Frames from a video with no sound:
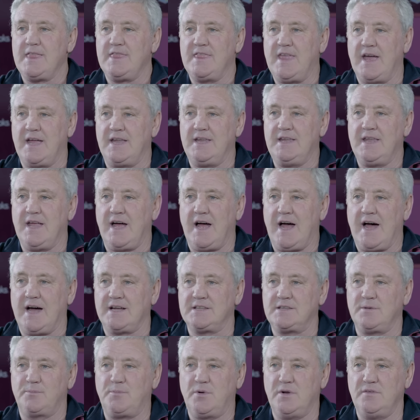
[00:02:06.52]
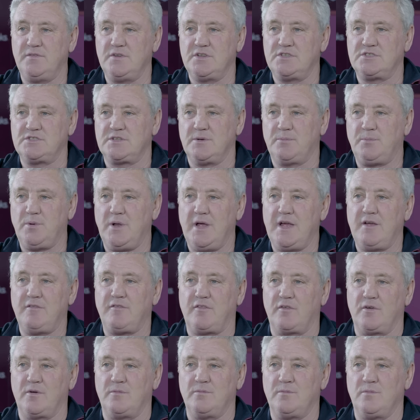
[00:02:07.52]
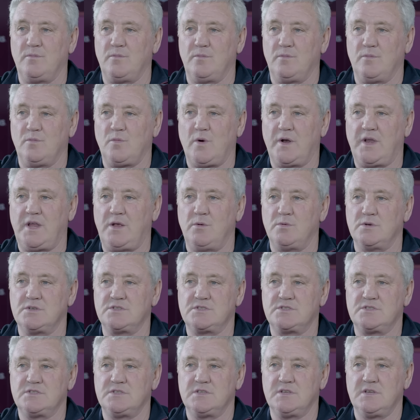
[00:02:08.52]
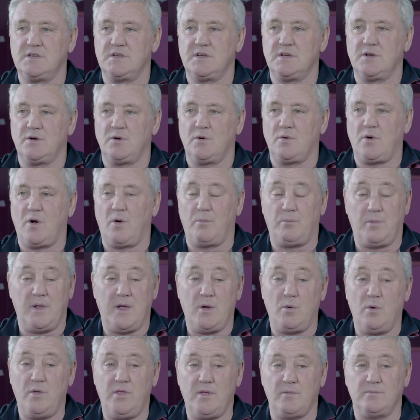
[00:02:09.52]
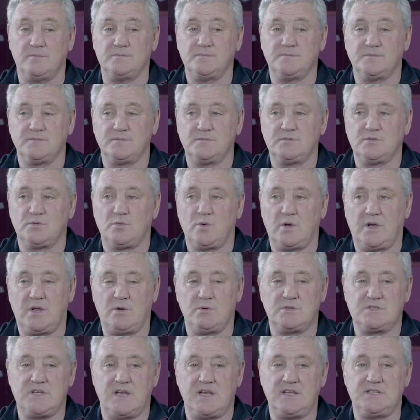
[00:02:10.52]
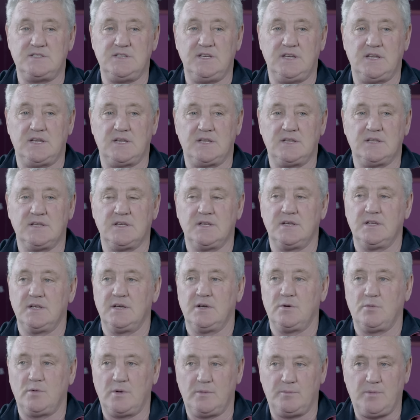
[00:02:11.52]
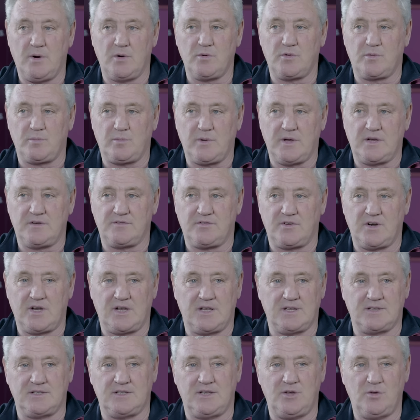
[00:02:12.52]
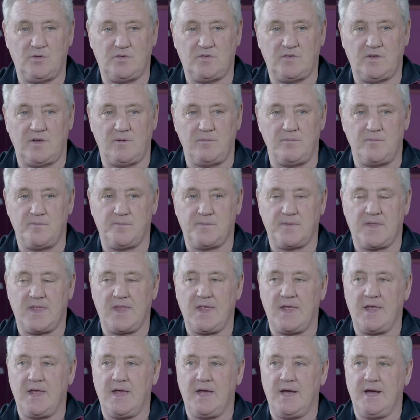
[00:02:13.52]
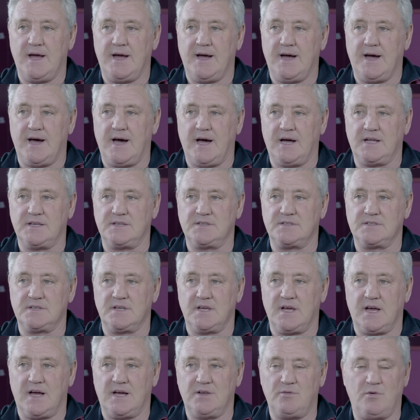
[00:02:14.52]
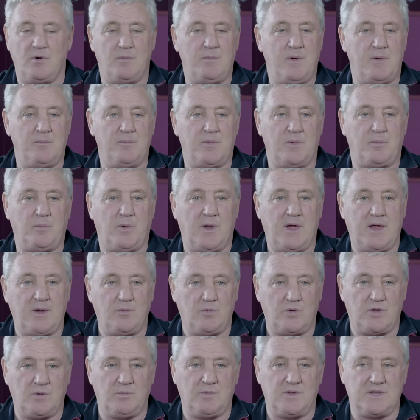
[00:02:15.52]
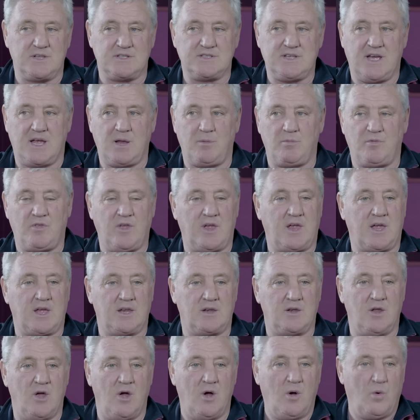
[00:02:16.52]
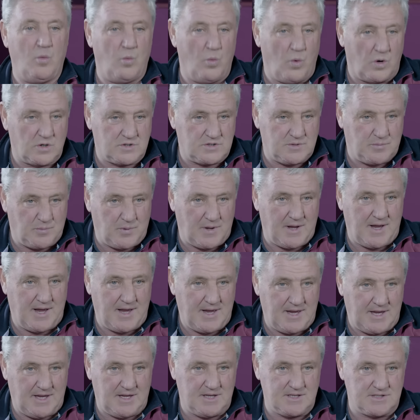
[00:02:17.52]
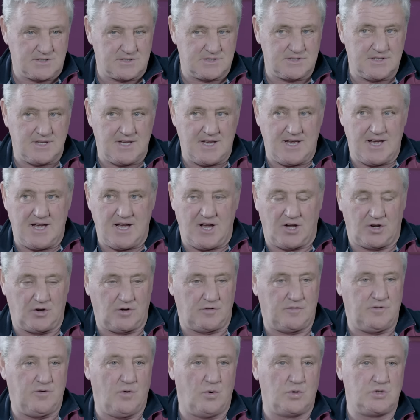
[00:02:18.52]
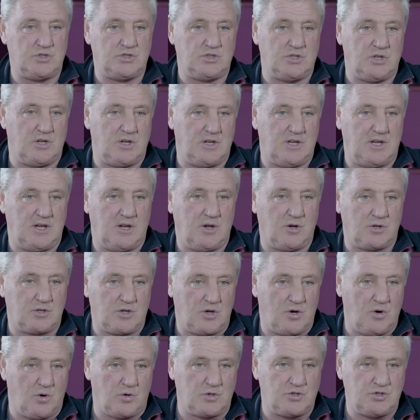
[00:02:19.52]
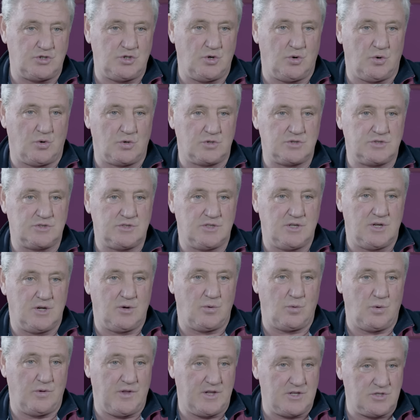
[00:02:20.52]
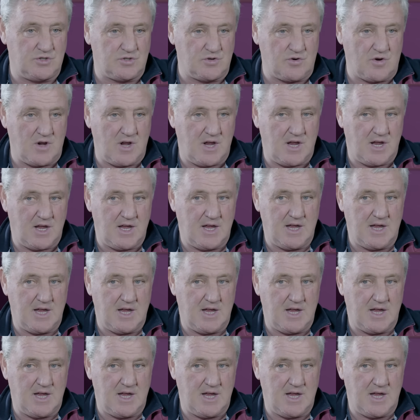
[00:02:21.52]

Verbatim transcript: then I had the privilege to play for him when he was, well, play with him when he was 18. We both played for England youth team. And I remember playing with him at the time thinking, what a player he is. And unfortunately, got caught short with injury.